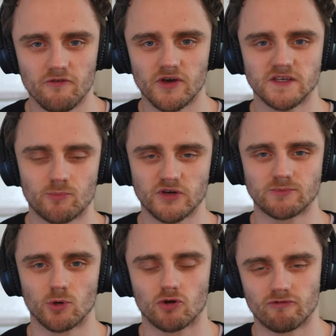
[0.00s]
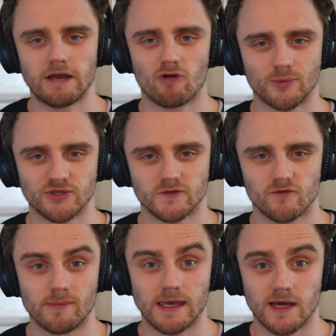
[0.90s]
the first possible career options
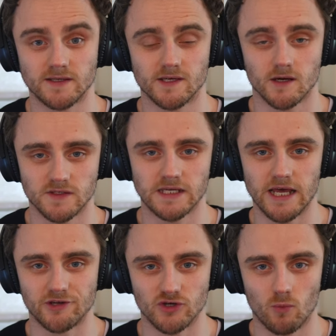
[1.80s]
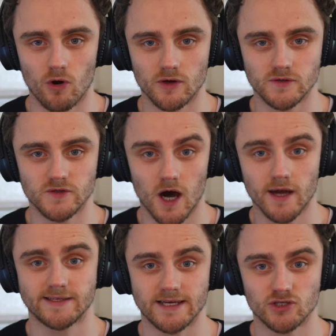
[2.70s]
for me as a young teenager was
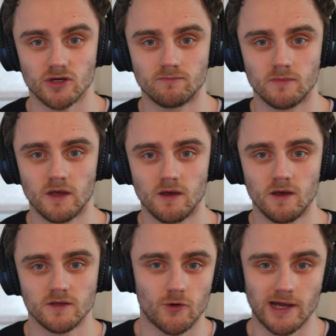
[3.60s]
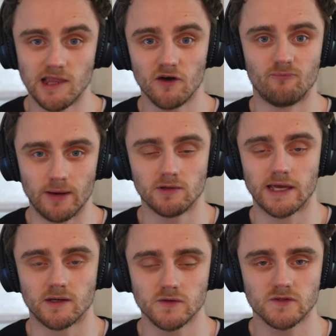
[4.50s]
architecture. So I love
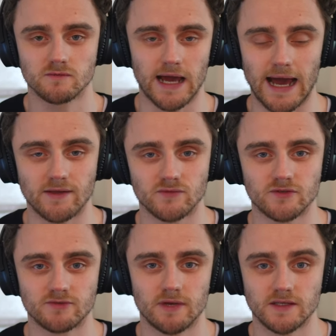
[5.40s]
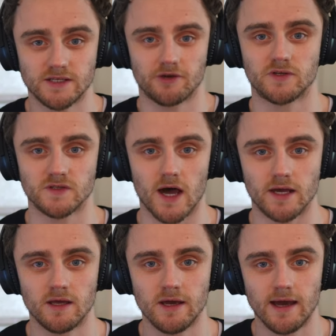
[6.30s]
buildings and interior
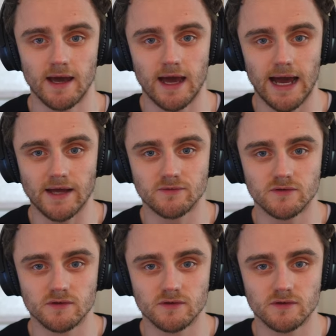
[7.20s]
design, and